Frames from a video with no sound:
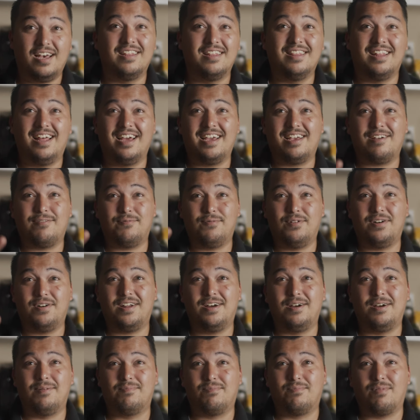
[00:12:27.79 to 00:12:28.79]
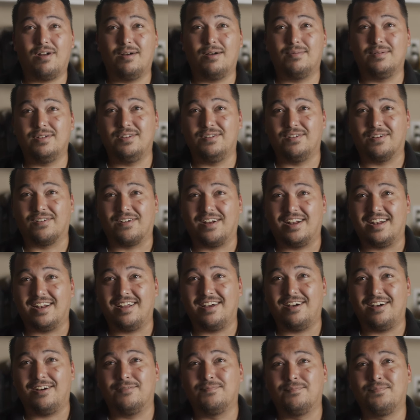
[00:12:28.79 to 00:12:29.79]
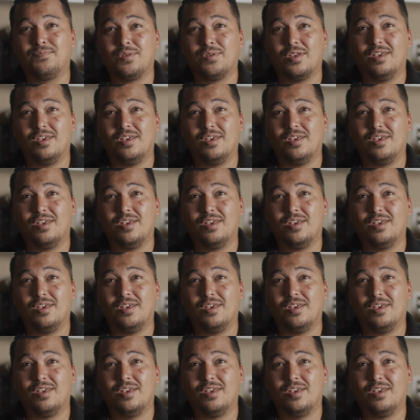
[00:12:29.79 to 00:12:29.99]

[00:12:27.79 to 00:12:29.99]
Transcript: unlike what I'm probably doing right now